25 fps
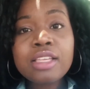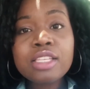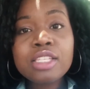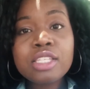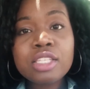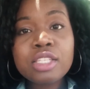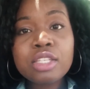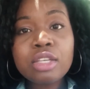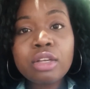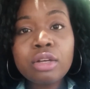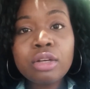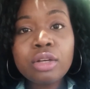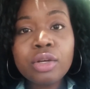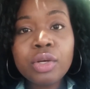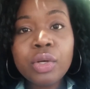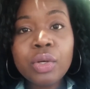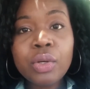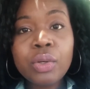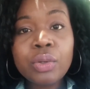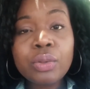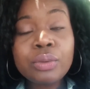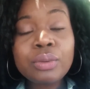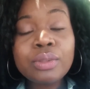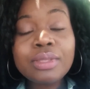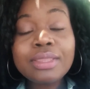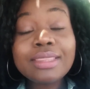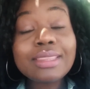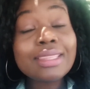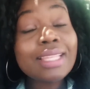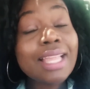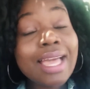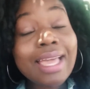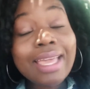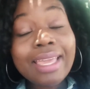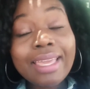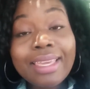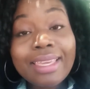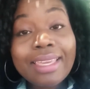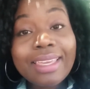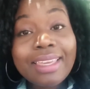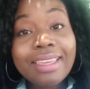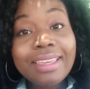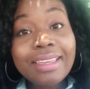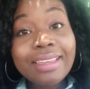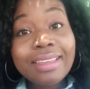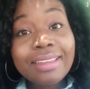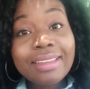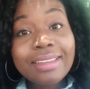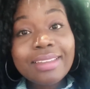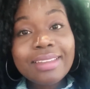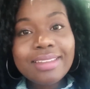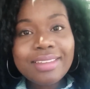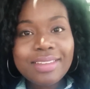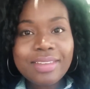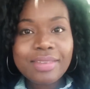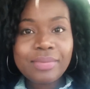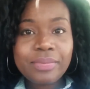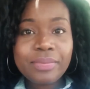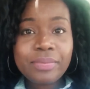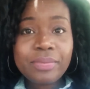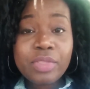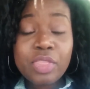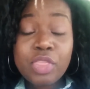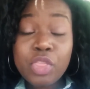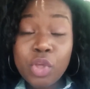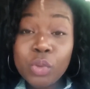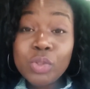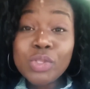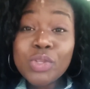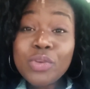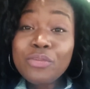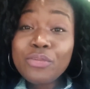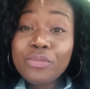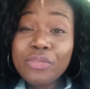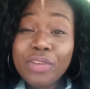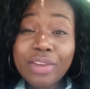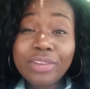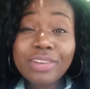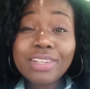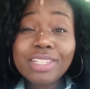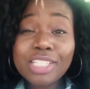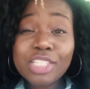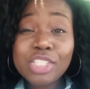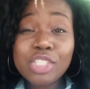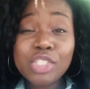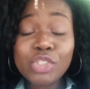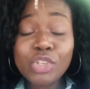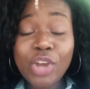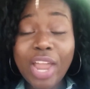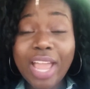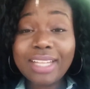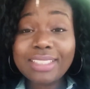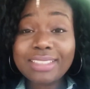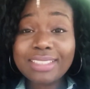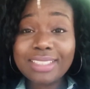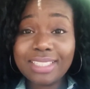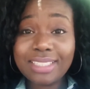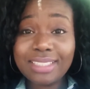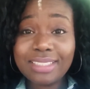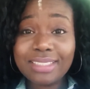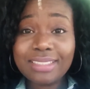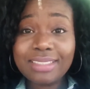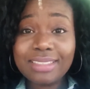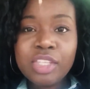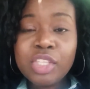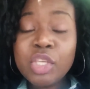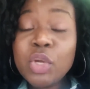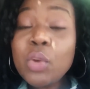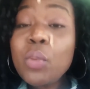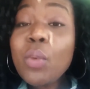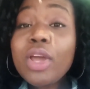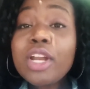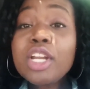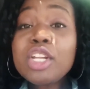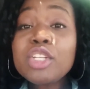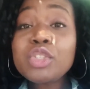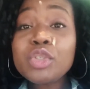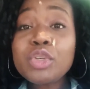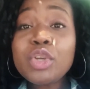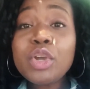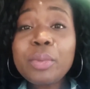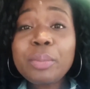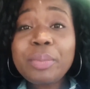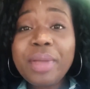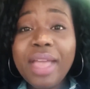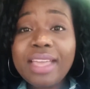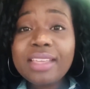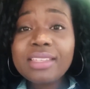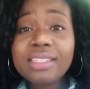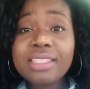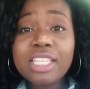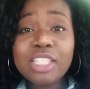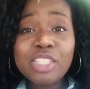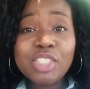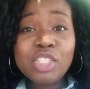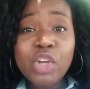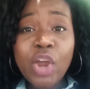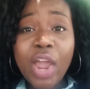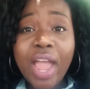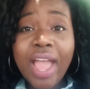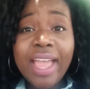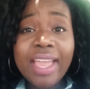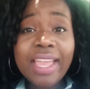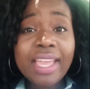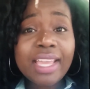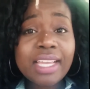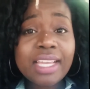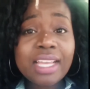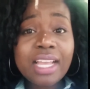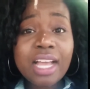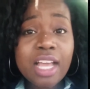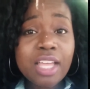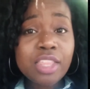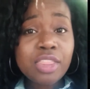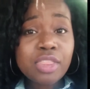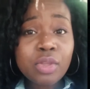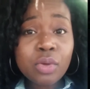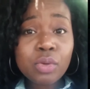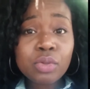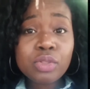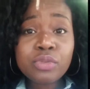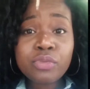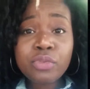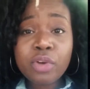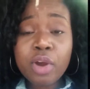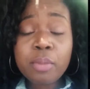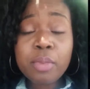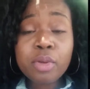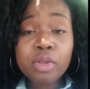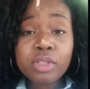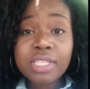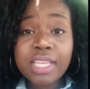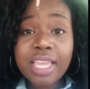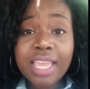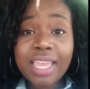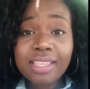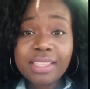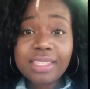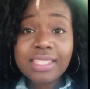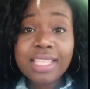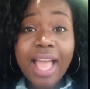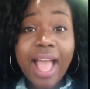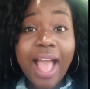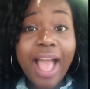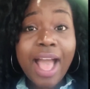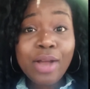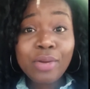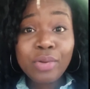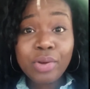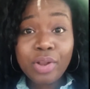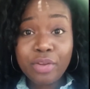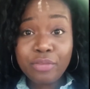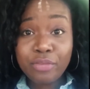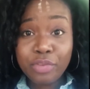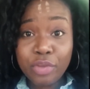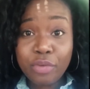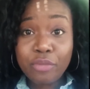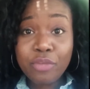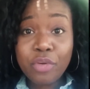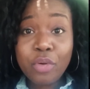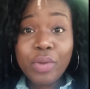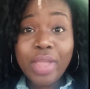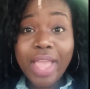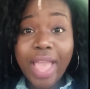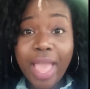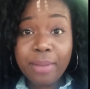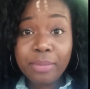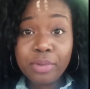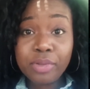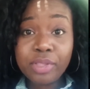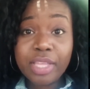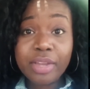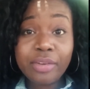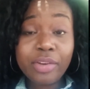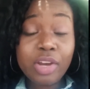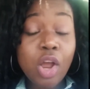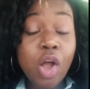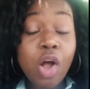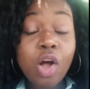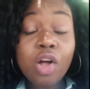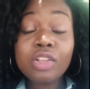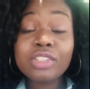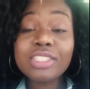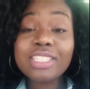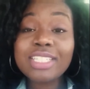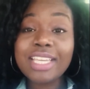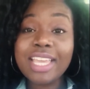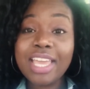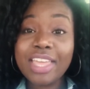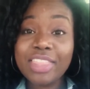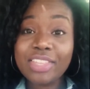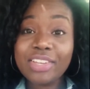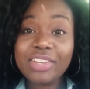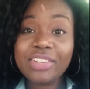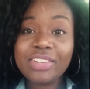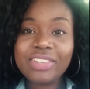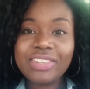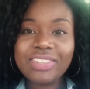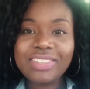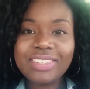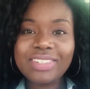so, like. Those are very distracting. You want to do your best and try and cut those verbal tics out of your vocabulary altogether.